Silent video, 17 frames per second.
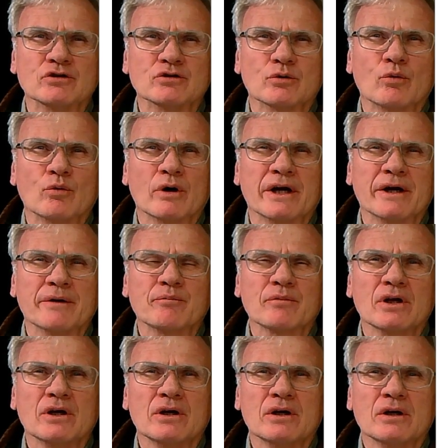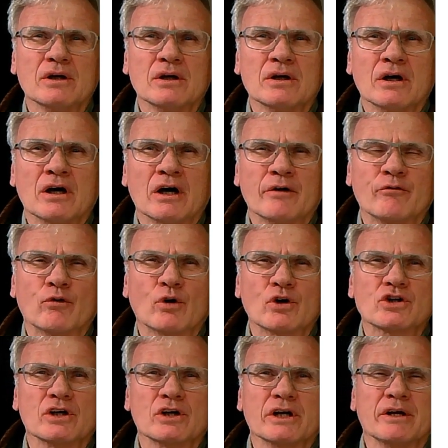way.
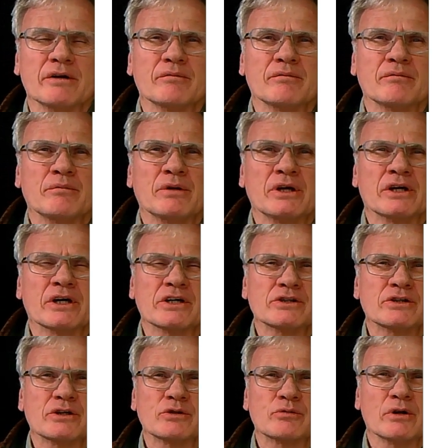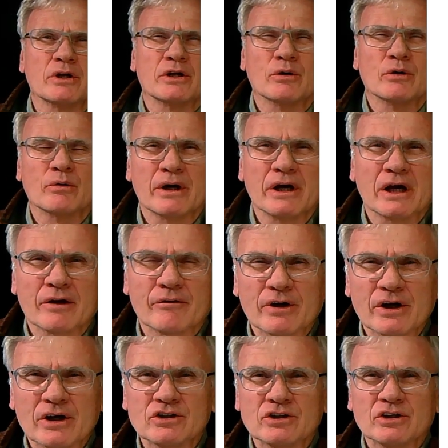Unfortunately, because there's really no
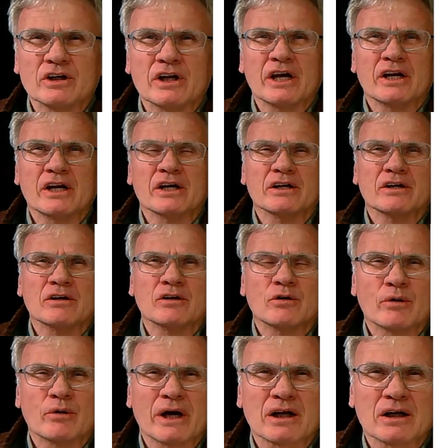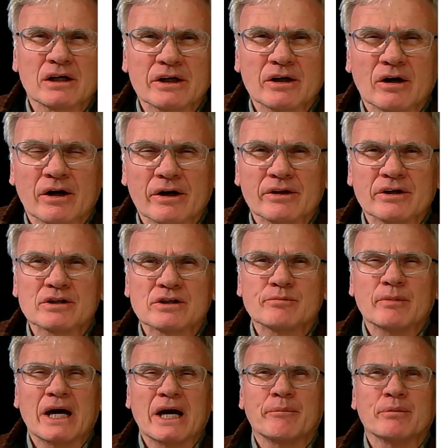elevation data directly on this
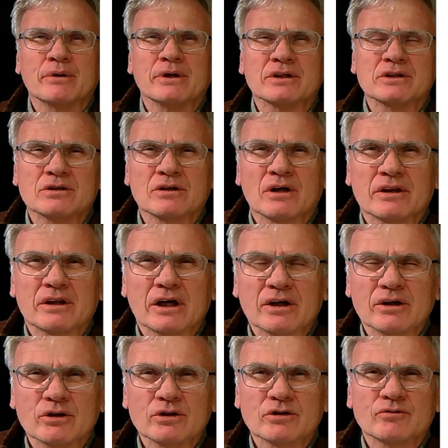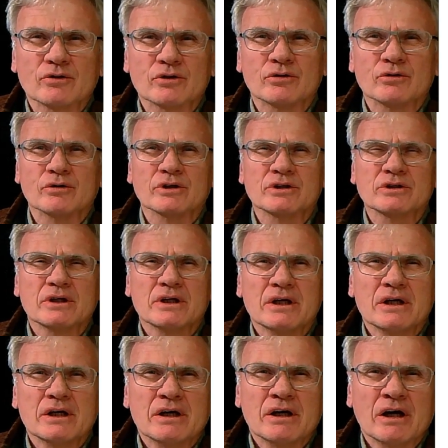map, it's not that useful to us.
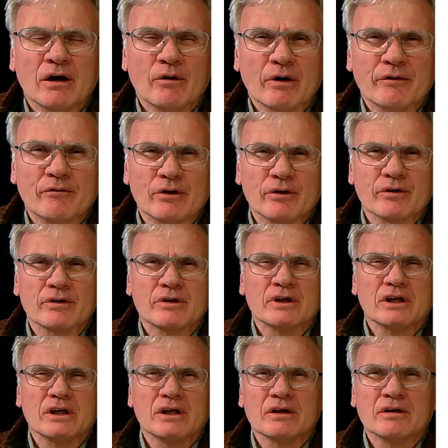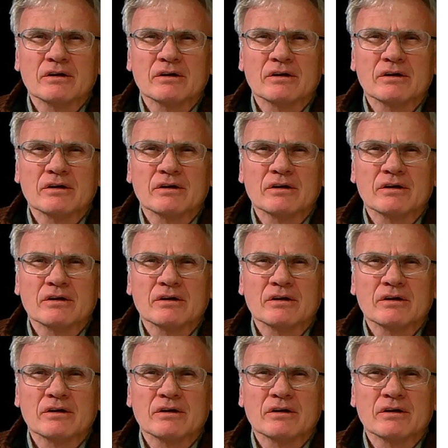However, the